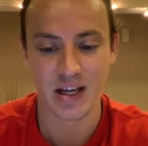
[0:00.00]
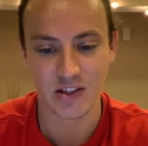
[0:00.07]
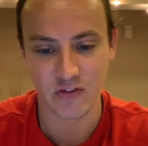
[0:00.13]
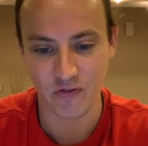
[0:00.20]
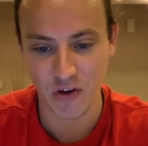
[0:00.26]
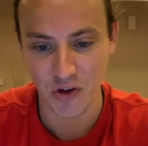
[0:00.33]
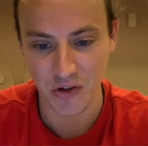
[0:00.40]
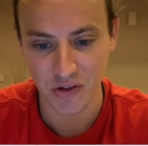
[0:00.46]

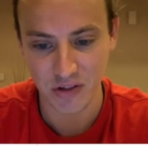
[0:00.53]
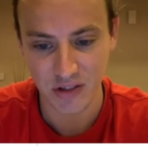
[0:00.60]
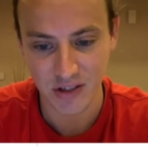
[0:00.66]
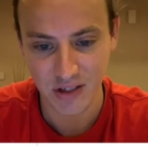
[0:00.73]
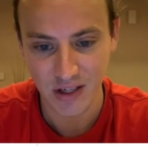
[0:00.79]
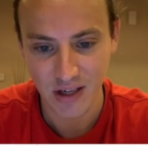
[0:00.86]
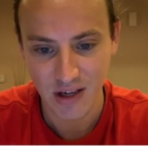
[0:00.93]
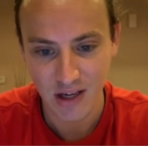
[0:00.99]

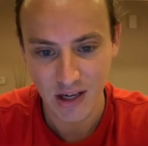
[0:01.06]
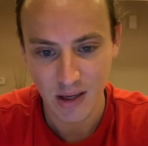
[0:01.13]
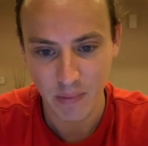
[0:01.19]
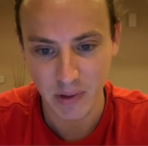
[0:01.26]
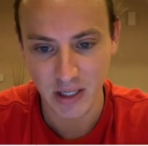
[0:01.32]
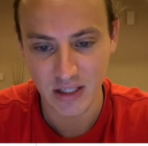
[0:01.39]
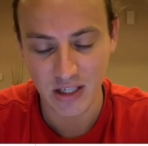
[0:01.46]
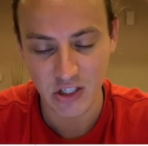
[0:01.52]
false.
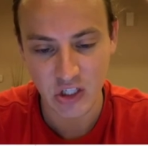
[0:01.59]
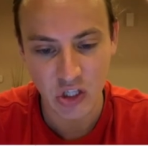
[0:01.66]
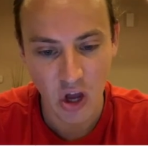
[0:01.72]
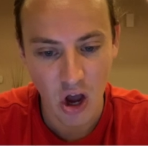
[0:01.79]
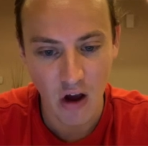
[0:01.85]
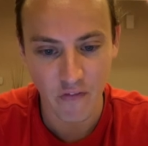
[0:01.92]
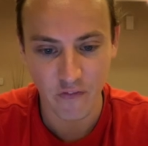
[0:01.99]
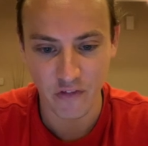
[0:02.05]
Because it's
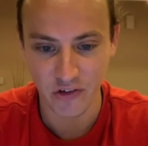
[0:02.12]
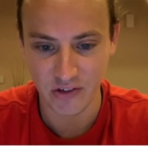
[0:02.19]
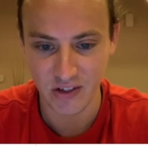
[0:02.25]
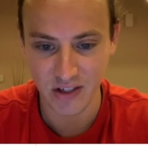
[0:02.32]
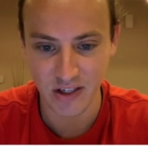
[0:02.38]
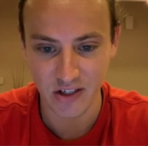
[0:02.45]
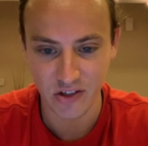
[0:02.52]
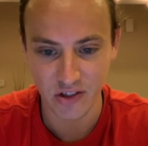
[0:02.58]
not first
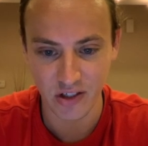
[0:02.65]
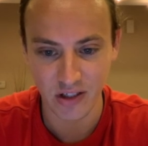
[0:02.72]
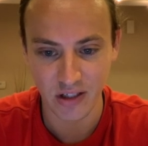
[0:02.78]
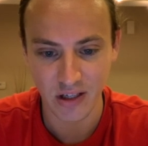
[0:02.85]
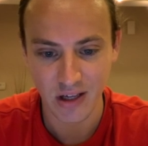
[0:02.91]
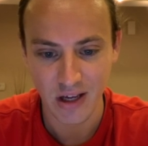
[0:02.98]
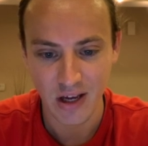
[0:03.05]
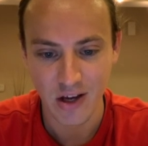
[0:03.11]
edition.
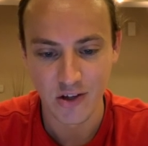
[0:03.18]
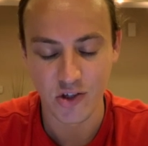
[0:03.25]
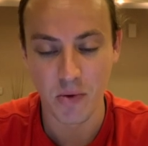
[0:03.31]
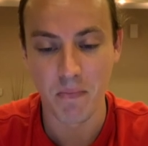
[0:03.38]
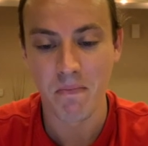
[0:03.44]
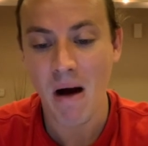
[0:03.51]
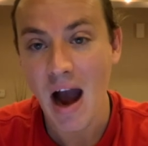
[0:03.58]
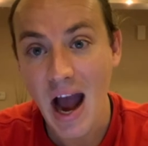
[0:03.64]
So
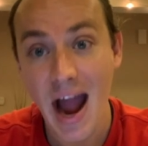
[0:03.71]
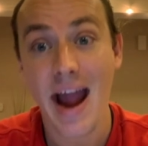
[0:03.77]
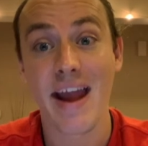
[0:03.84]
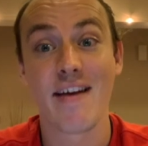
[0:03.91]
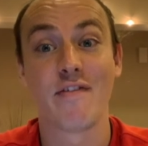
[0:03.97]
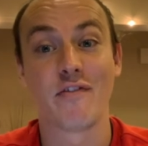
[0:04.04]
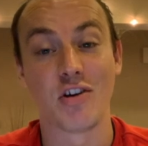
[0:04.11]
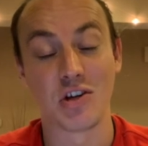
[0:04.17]

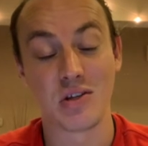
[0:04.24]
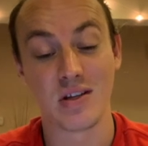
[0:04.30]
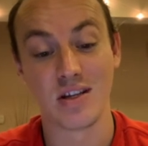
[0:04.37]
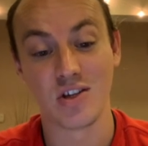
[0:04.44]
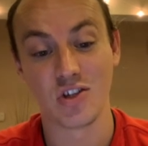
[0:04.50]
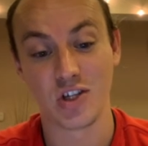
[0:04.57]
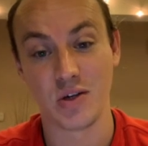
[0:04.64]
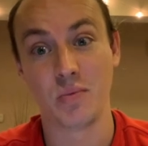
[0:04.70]
my first
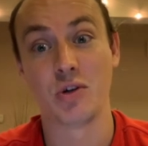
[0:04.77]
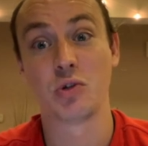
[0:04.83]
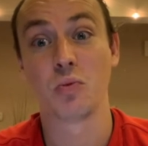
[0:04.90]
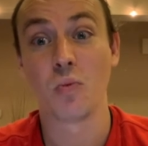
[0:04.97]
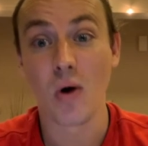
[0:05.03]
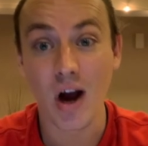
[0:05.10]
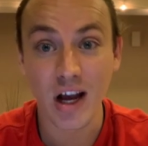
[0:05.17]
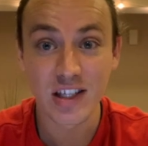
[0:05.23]
edition, which
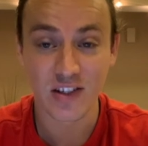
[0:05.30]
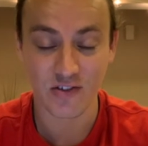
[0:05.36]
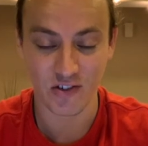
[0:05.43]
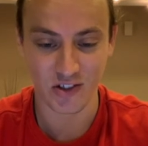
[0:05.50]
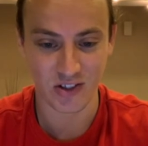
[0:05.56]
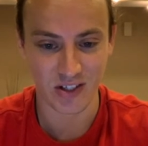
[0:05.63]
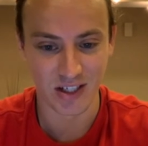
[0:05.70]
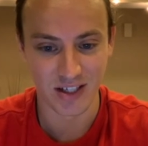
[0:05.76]
was
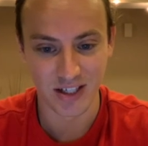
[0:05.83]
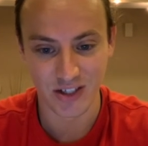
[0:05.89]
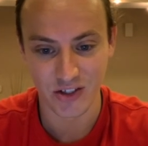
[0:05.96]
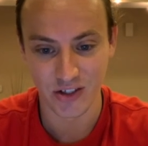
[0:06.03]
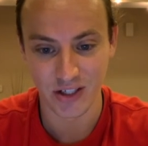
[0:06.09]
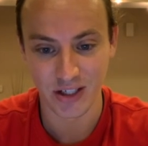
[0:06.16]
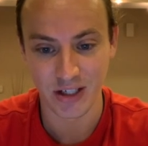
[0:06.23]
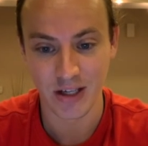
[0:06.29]
first
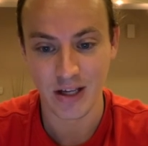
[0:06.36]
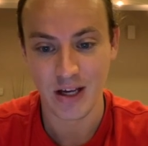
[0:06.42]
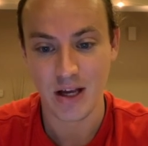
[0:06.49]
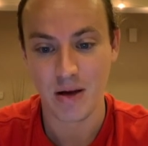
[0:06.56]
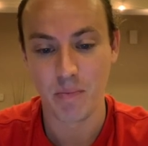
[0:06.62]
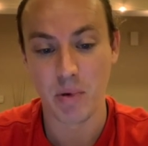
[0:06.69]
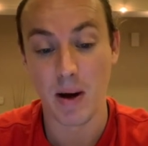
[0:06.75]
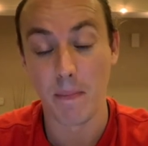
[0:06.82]
edition,
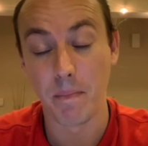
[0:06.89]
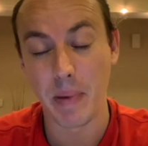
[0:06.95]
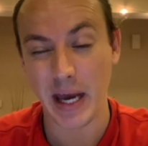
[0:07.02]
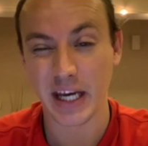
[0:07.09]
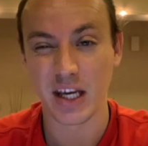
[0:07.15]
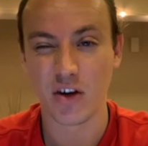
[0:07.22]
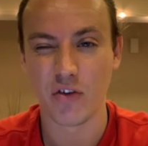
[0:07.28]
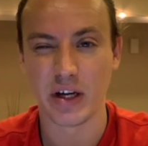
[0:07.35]
but
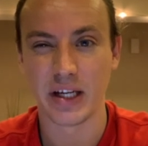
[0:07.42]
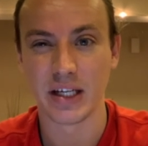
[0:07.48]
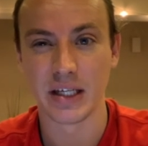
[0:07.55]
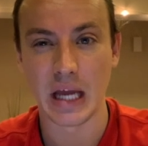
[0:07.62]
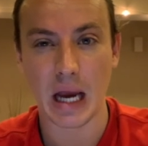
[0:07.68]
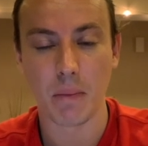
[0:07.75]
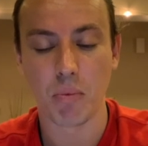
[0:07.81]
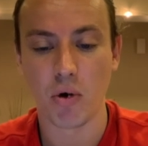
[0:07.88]
Beckett graded
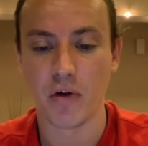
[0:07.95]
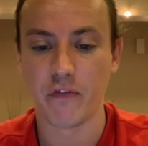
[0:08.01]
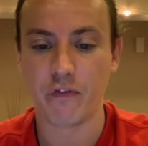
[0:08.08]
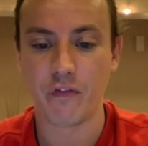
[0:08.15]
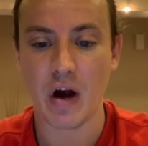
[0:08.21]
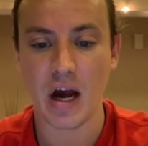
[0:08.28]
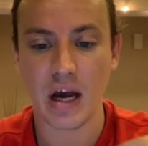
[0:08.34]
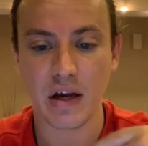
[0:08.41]

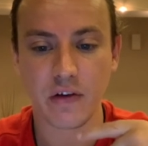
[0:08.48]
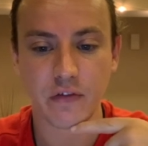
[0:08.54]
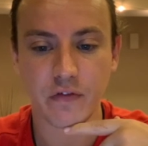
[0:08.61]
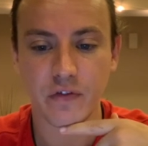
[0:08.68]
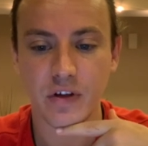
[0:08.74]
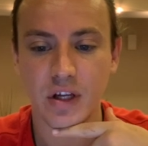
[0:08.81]
9.5,